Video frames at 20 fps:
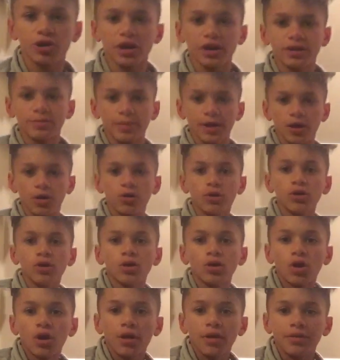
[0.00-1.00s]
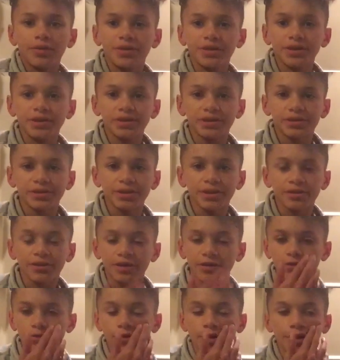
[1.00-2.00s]
you guys about the sneaker
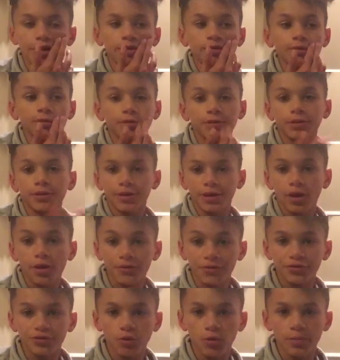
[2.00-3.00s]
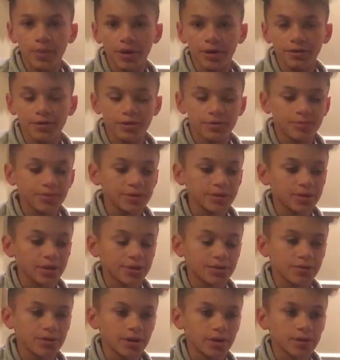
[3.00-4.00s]
giveaway. They are the Dornbecker SBs,
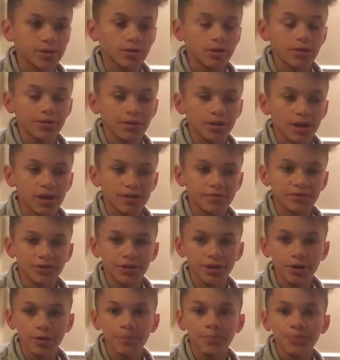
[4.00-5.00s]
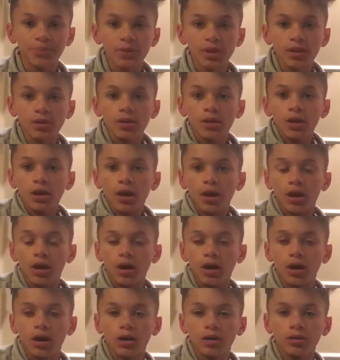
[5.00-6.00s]
as you guys saw in the last video.
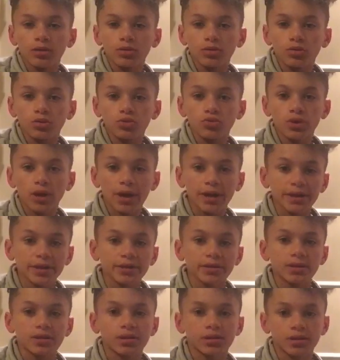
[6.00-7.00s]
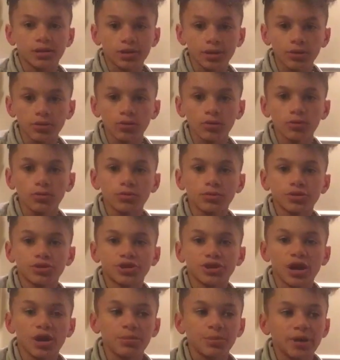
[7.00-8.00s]
You guys can still
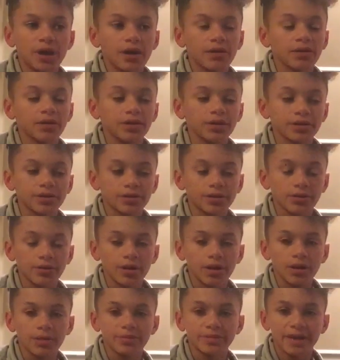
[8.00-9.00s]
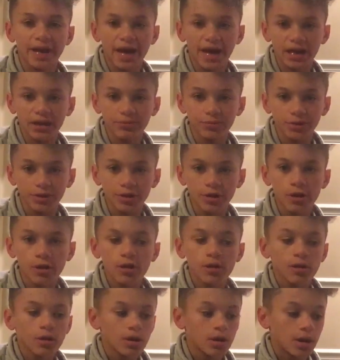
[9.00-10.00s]
shout me out on Instagram, tag me,
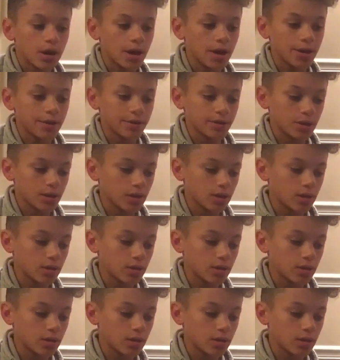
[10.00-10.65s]
and